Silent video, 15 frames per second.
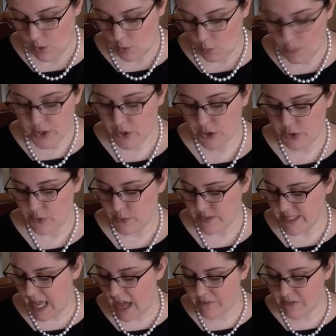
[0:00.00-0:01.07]
Win or lose,
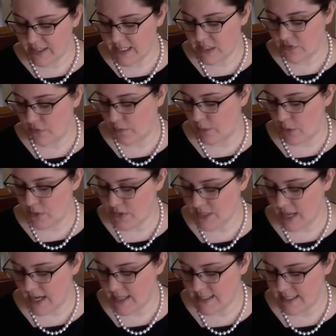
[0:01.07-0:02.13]
advocates for both
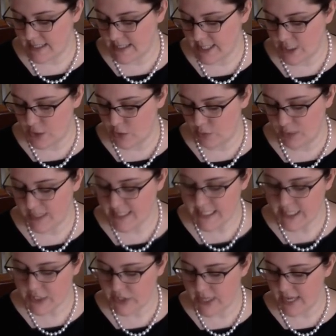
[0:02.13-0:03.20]
sides continued pressing
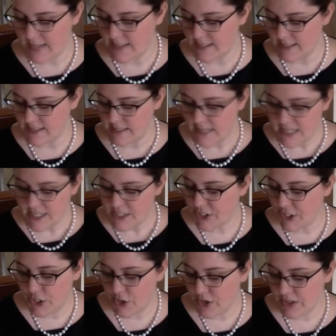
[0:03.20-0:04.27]
their cases,
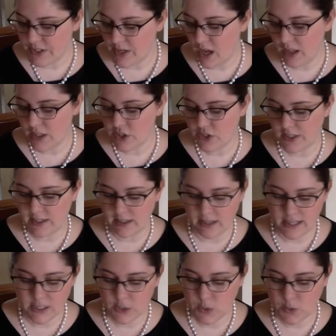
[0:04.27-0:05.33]
secure in the knowledge that an
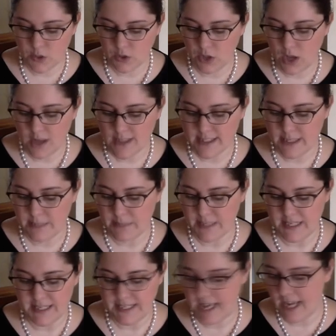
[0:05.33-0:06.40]
electoral loss can be
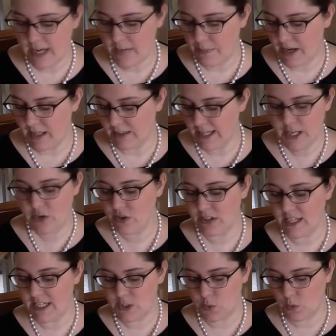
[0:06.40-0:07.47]
negated by a later
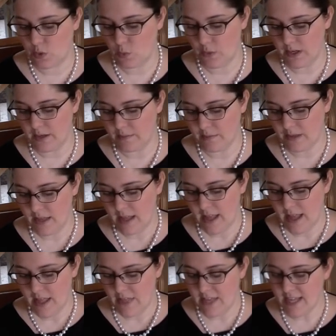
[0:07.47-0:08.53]
electoral win.
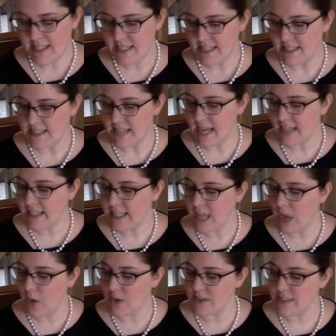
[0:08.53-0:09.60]
That's exactly
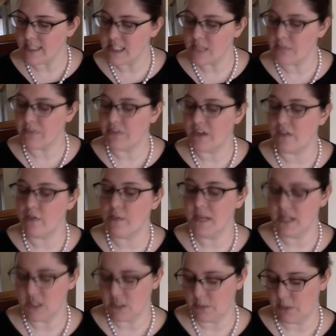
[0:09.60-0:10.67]
how our system of government
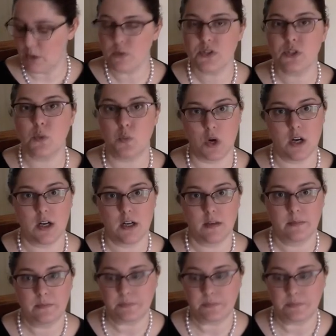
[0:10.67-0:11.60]
is supposed to work.